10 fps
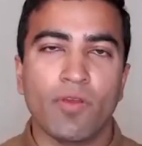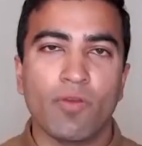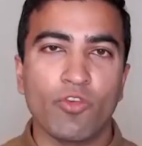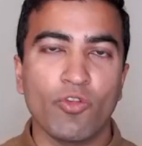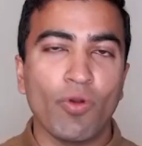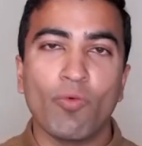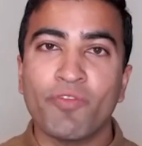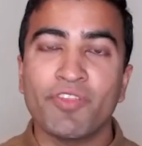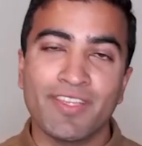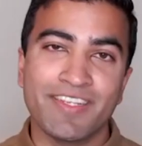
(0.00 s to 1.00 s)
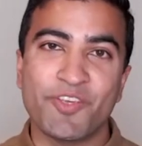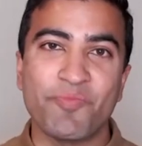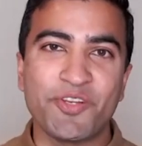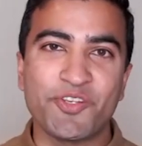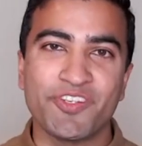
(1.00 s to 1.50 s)
You know, one of the things that you
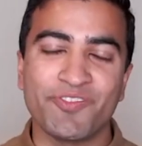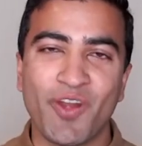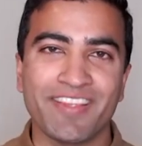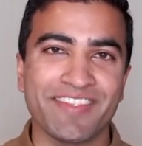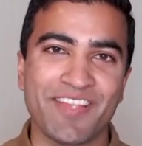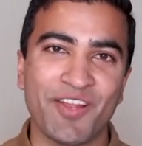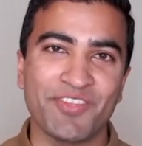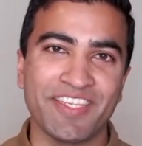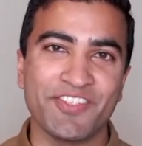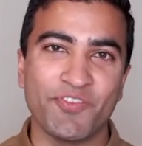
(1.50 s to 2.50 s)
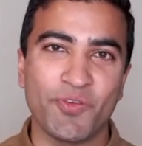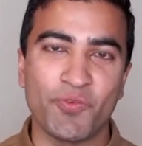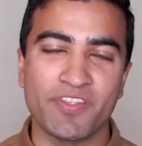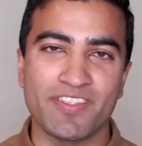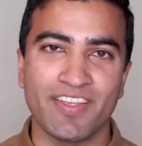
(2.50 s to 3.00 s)
mentioned right at the start of the interview
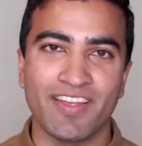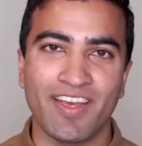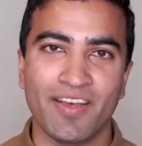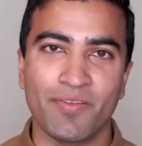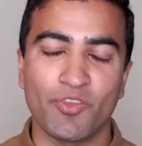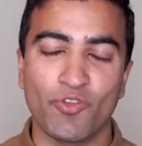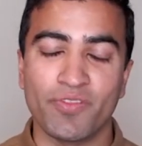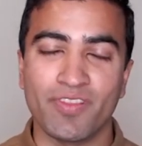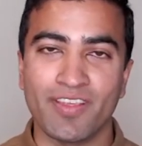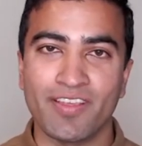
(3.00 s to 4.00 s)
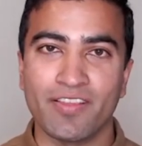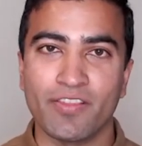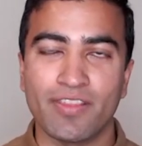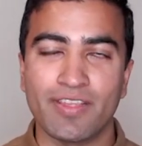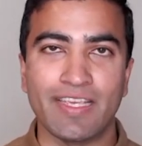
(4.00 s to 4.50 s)
was that, you know,
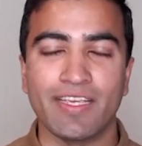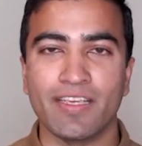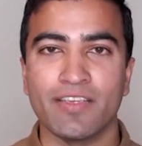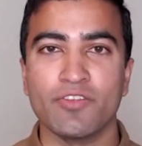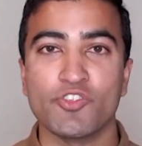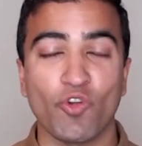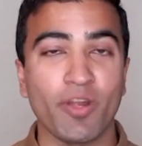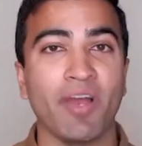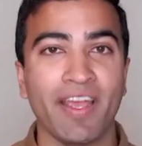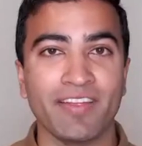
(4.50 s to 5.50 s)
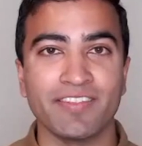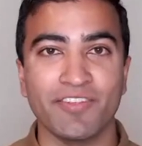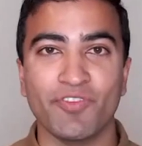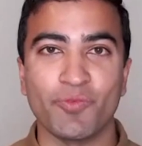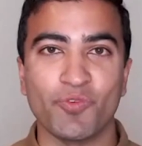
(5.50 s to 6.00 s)
the story behind
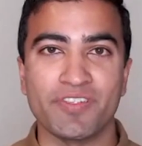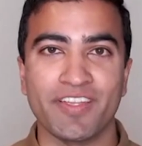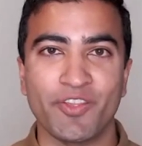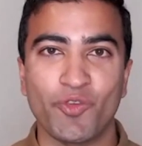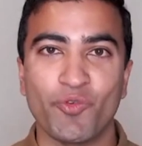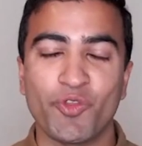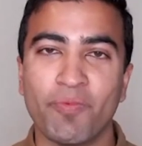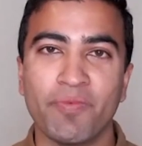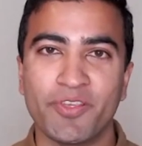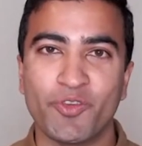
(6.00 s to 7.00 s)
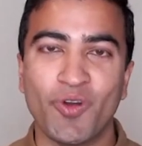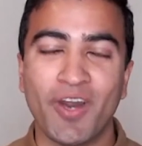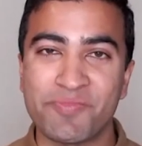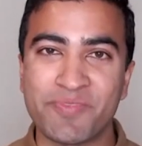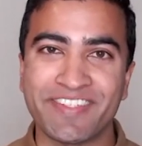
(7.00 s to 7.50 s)
Different was that you and your
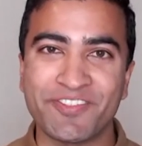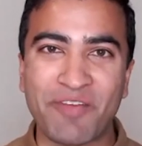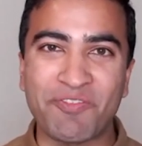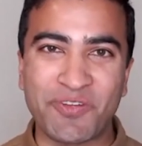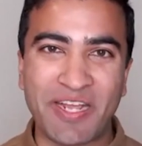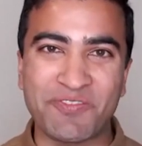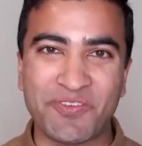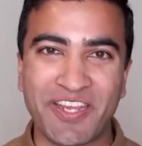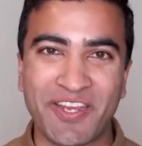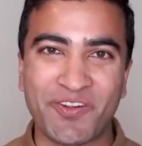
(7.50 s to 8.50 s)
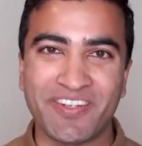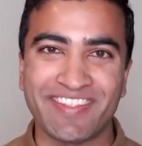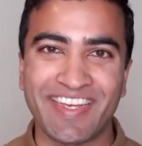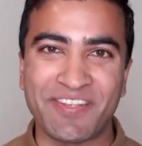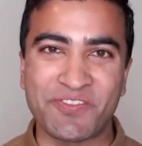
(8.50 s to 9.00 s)
husband traveled around for a year and
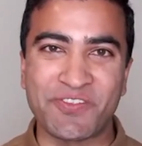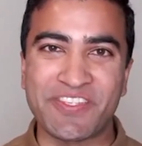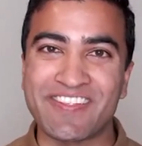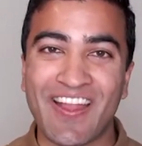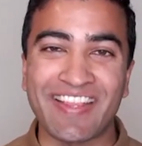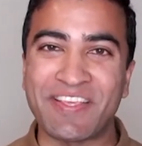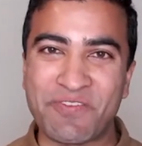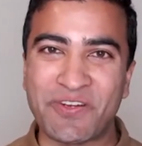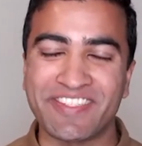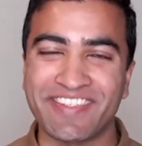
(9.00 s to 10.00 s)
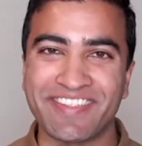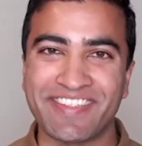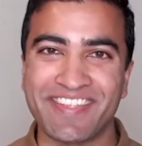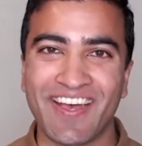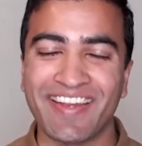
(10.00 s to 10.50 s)
sort of decided that you wanted to
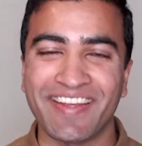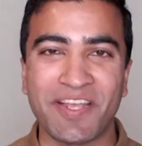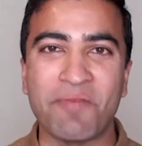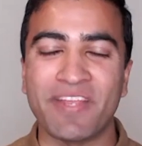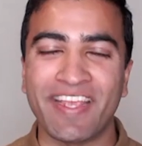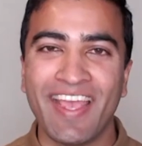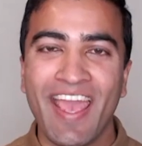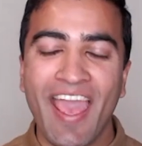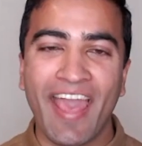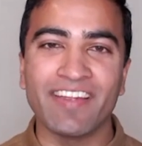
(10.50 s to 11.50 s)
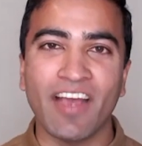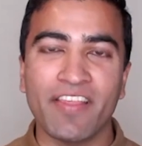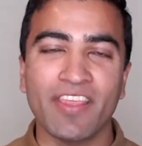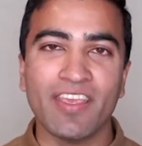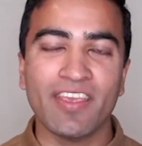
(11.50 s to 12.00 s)
start a company. And I
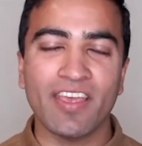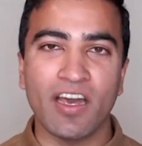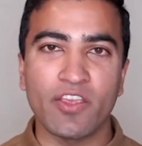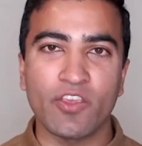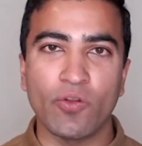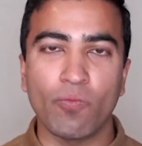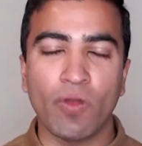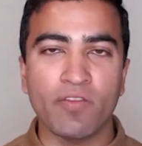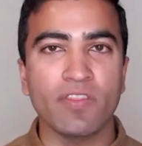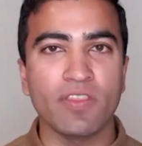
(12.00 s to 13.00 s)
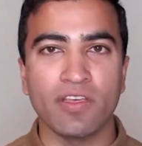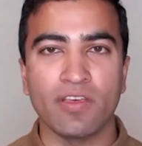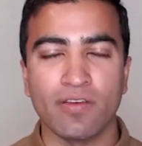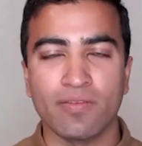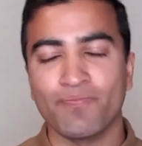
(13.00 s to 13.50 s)
think, you know, one of the,